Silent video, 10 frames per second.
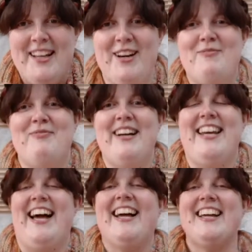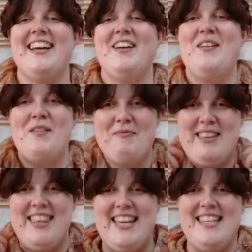on my neck.
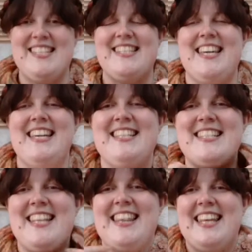But this is